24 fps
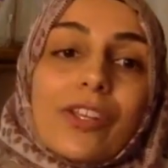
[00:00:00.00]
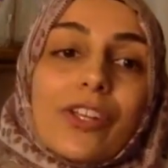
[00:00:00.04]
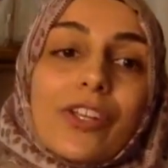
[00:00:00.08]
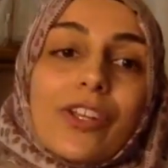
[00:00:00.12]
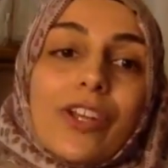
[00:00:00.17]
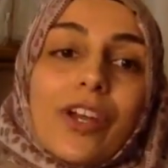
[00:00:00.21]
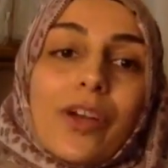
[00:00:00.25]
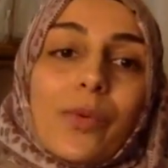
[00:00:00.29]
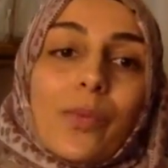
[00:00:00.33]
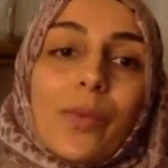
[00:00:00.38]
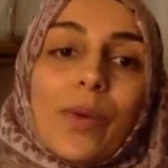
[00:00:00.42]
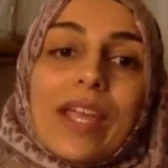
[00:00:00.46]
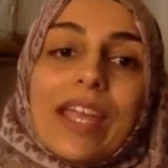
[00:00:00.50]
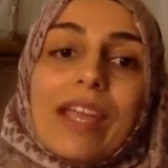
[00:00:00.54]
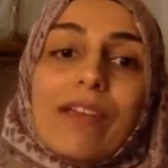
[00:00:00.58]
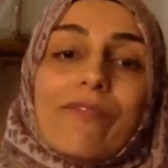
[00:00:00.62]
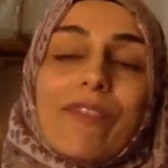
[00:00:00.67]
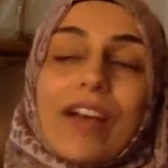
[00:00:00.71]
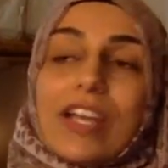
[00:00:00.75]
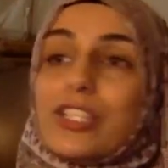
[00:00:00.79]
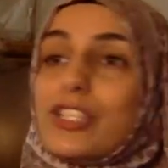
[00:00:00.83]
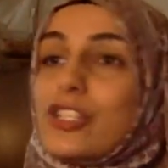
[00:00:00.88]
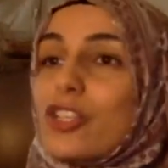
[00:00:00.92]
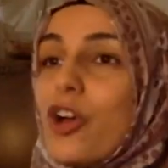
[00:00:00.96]
We
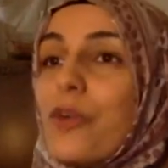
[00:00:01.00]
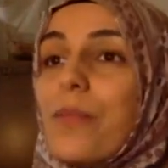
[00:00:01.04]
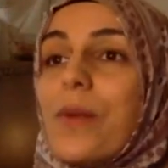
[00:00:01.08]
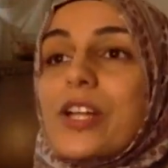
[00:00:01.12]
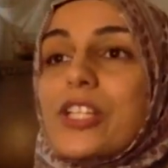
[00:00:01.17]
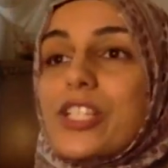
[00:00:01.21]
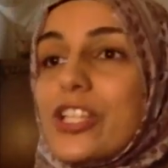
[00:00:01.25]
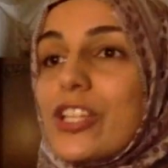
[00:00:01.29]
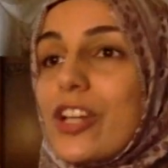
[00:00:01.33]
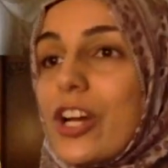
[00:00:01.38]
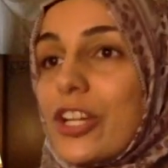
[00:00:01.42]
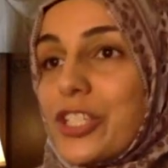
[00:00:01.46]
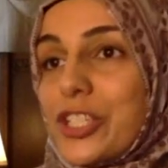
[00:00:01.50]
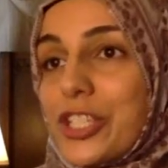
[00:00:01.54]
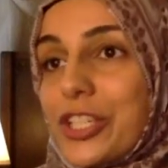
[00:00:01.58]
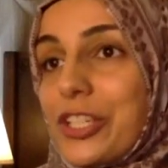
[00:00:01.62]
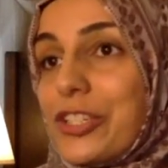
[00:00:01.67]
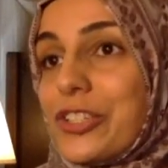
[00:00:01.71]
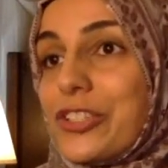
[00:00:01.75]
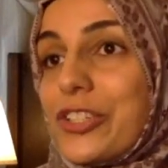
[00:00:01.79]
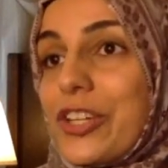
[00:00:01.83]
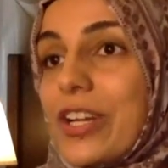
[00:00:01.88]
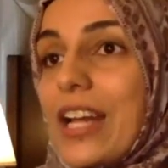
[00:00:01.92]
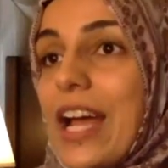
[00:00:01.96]
invest so much in our
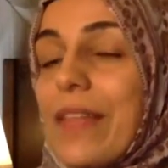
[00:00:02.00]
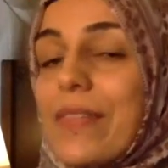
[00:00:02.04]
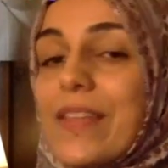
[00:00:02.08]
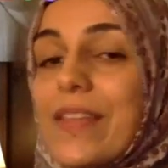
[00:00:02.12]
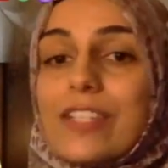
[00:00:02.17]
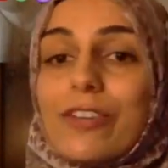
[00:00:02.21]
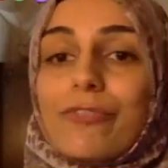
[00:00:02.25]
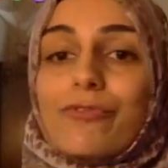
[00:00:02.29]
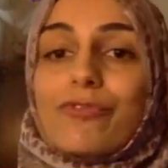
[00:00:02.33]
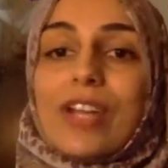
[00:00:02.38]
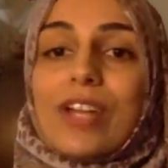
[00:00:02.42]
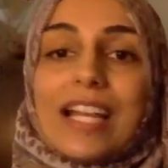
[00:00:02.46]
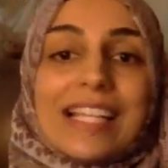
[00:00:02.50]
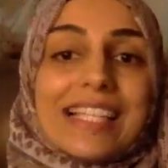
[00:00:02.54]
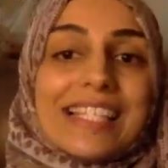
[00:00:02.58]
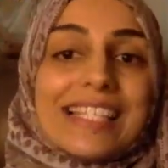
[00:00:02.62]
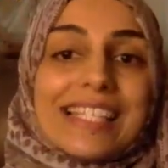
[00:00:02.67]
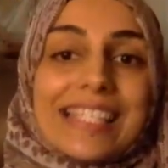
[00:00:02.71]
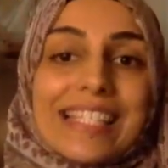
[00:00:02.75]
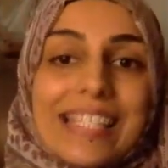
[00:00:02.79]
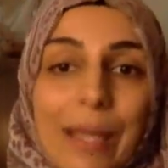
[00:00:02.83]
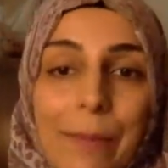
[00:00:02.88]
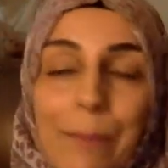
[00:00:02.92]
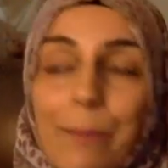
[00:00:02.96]
children, and these are really
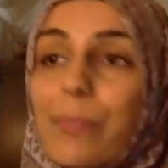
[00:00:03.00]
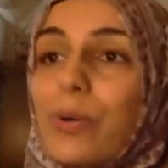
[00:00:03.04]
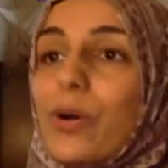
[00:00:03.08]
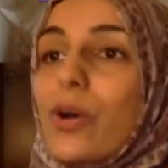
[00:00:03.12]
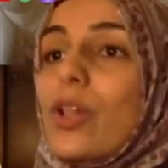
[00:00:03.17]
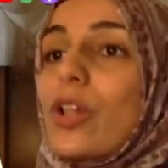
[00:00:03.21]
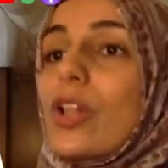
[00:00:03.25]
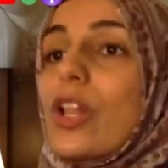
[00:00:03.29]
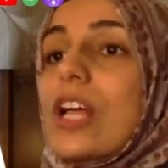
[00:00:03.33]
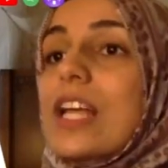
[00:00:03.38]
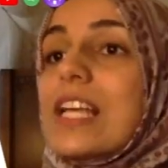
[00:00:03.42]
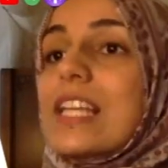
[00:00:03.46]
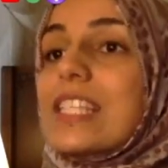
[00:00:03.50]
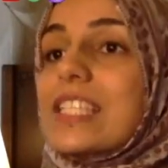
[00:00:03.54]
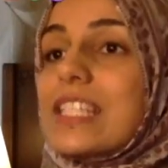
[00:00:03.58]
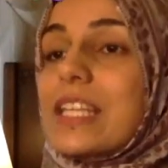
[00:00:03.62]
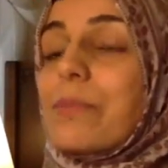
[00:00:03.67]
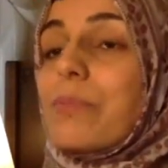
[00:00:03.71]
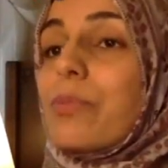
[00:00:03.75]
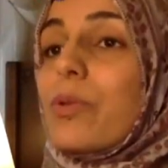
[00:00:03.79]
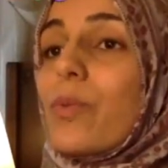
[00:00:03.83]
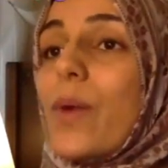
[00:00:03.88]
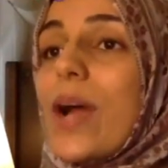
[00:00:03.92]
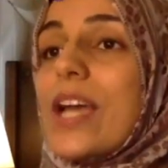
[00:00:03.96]
simple
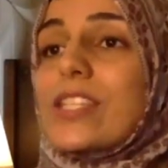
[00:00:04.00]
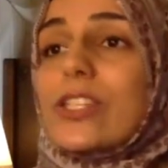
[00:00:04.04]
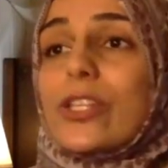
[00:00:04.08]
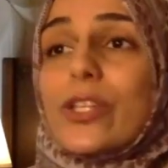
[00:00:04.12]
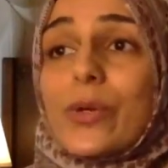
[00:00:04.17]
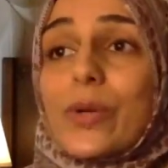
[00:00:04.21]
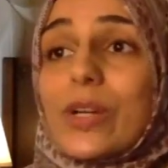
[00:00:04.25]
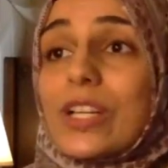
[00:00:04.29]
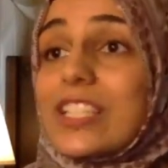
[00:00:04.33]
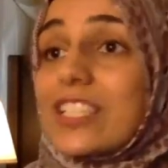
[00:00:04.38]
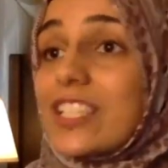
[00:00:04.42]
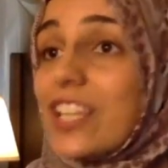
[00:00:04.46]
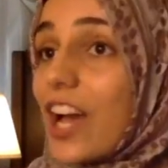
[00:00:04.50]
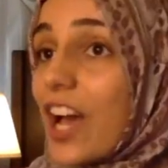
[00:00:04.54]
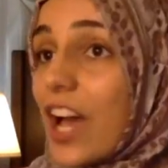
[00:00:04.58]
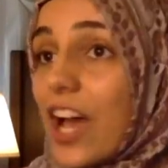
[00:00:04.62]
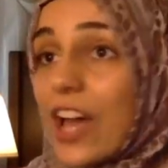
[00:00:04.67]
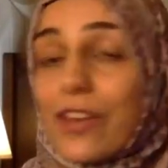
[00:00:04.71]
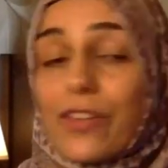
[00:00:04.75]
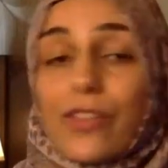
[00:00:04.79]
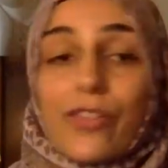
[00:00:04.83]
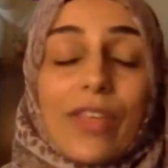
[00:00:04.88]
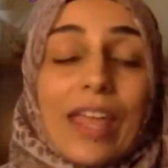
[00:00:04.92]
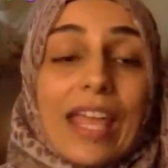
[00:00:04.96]
ways that you can
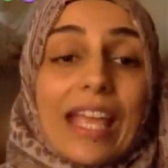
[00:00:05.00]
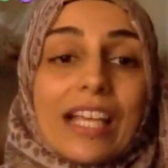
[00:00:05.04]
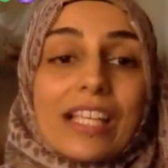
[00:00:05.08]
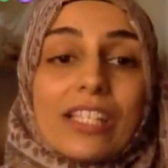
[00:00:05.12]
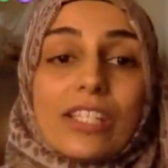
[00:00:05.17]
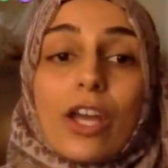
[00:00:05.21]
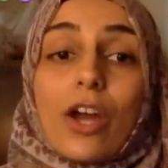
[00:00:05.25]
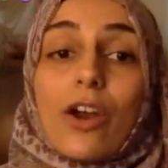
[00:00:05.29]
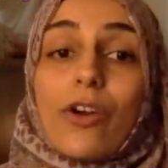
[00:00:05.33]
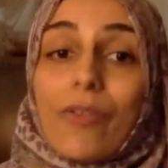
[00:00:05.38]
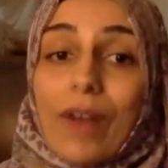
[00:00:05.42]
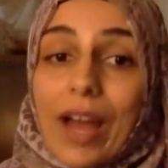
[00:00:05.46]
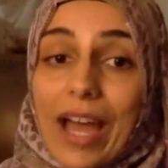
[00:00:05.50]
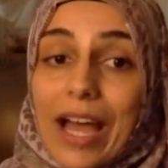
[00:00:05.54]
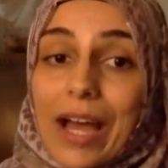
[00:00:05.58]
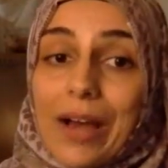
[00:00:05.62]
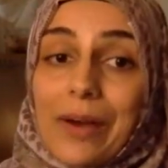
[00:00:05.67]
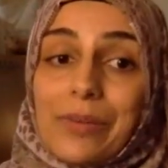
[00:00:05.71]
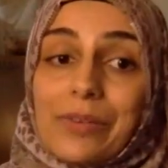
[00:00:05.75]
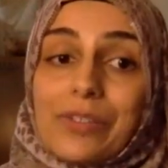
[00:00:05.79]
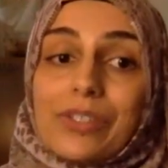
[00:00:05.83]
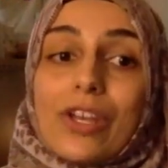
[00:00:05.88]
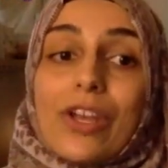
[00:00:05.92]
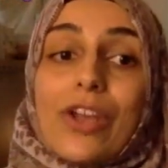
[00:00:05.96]
turn things
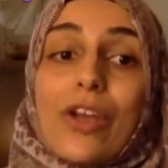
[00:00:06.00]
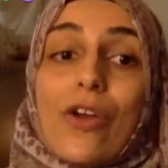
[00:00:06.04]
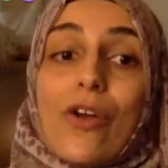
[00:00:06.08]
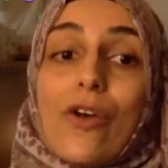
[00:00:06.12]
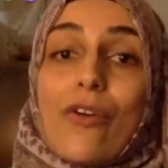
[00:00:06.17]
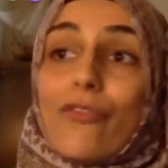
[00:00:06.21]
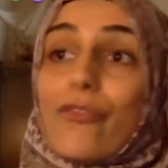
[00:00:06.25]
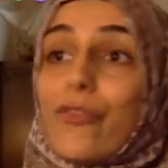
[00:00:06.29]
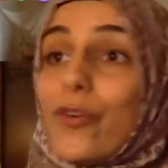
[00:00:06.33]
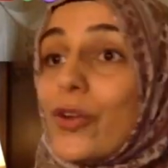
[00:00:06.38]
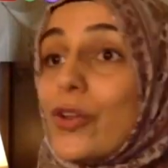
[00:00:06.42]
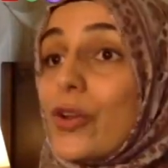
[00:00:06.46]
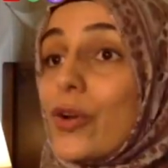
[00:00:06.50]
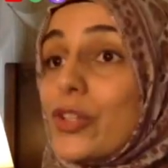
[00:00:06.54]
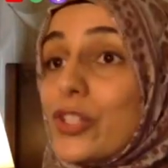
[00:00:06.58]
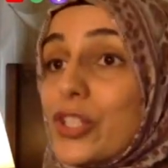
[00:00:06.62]
around for